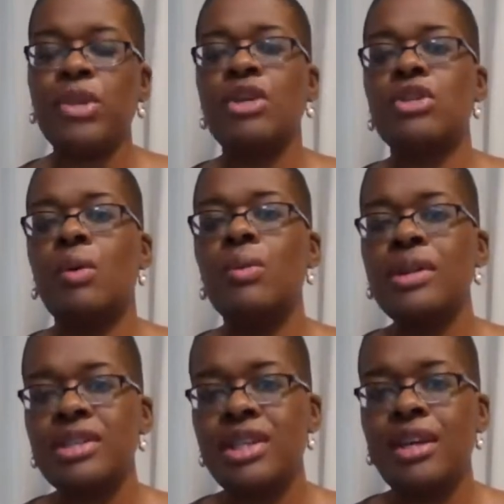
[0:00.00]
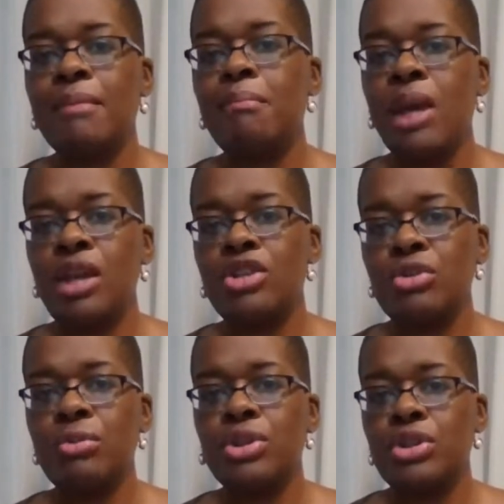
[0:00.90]
So once again, make
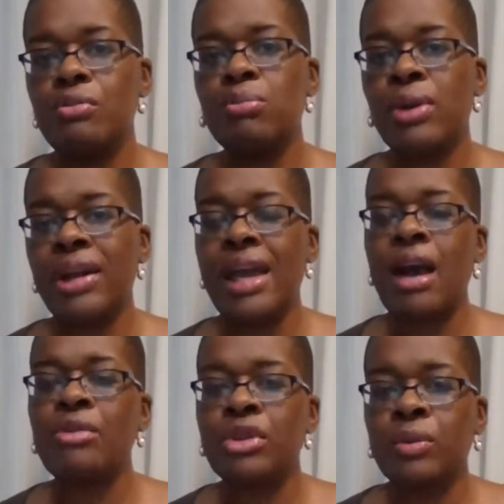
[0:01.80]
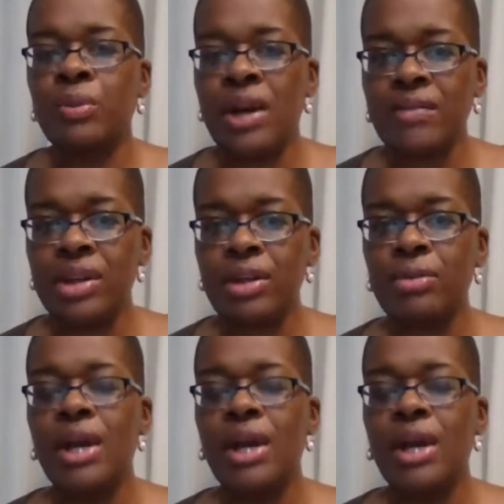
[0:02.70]
sure to break out your revenue